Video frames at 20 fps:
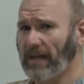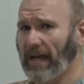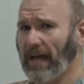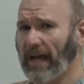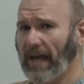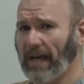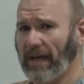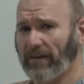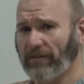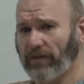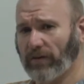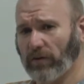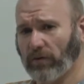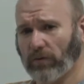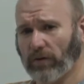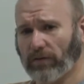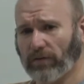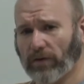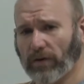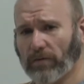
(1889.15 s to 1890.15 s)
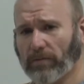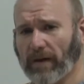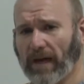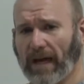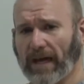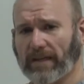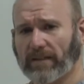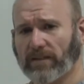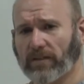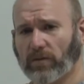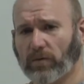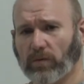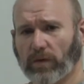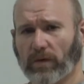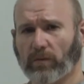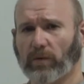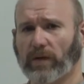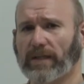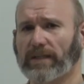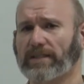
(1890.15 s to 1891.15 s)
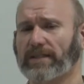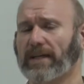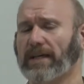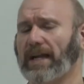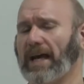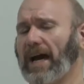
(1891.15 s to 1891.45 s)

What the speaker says: And if you refer back to when we said